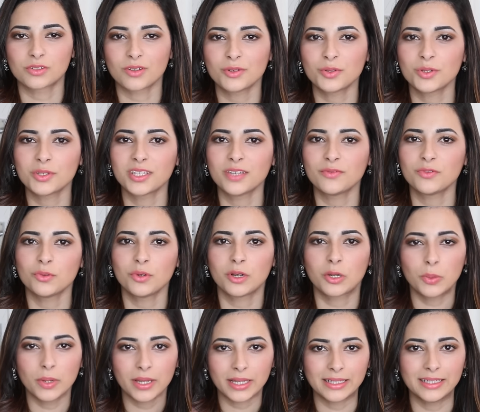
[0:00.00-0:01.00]
So I'll just give you
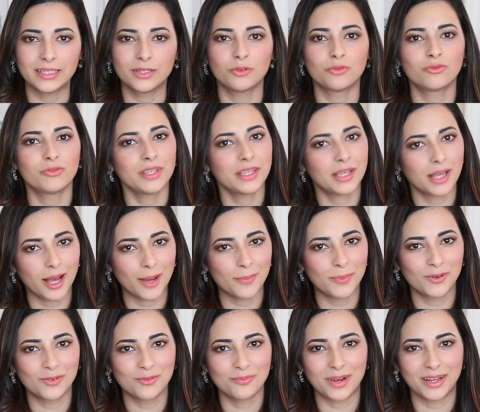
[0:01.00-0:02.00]
a quick little
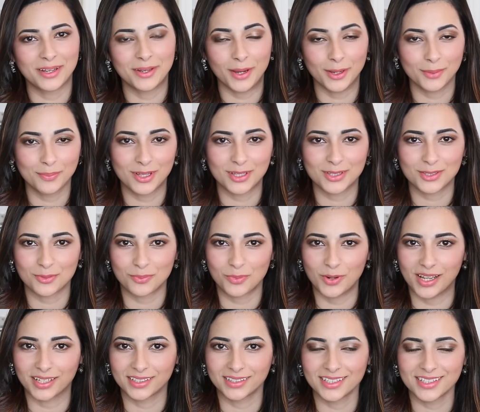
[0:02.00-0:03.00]
recap of my 9 months of
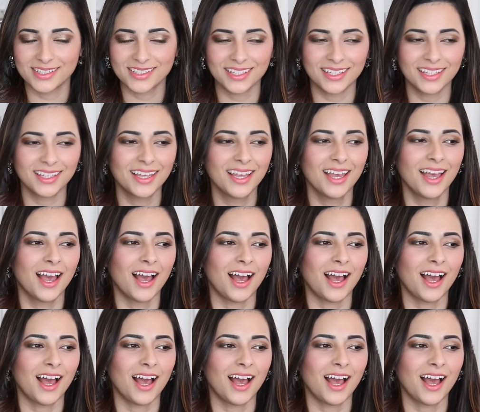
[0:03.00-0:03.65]
pregnancy.